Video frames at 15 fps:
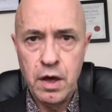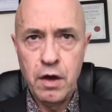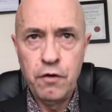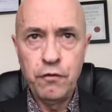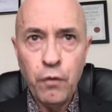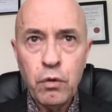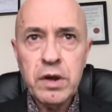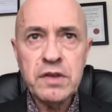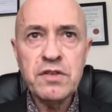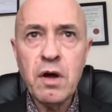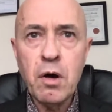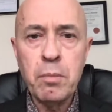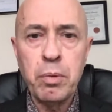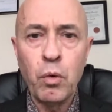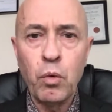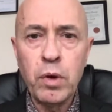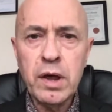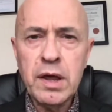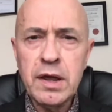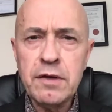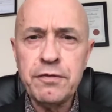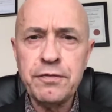For example,
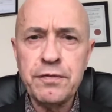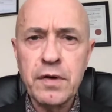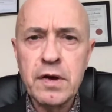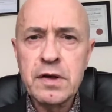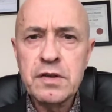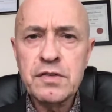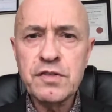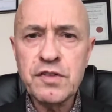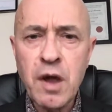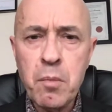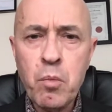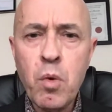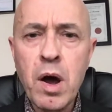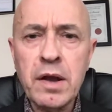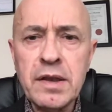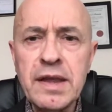if someone